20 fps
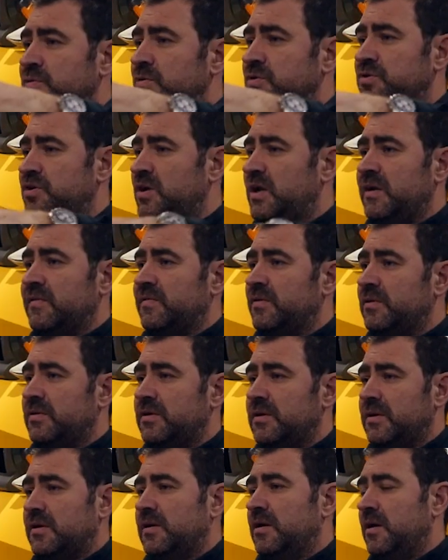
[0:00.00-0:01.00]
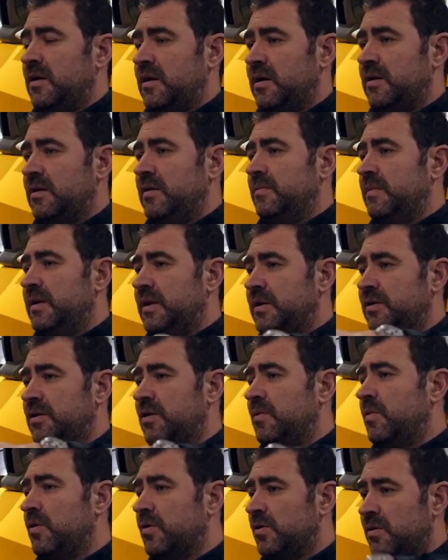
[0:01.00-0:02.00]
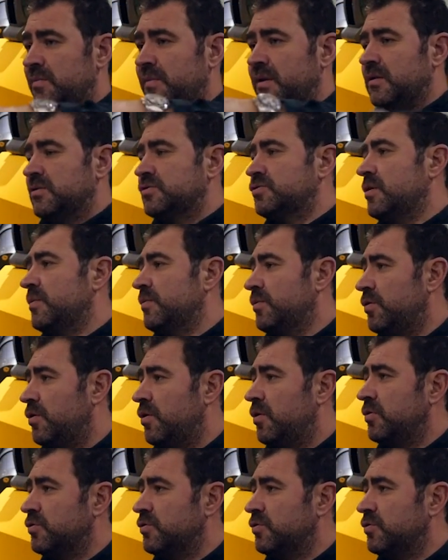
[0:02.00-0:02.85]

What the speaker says: to achieve, and an immediate one and a middle-term goal,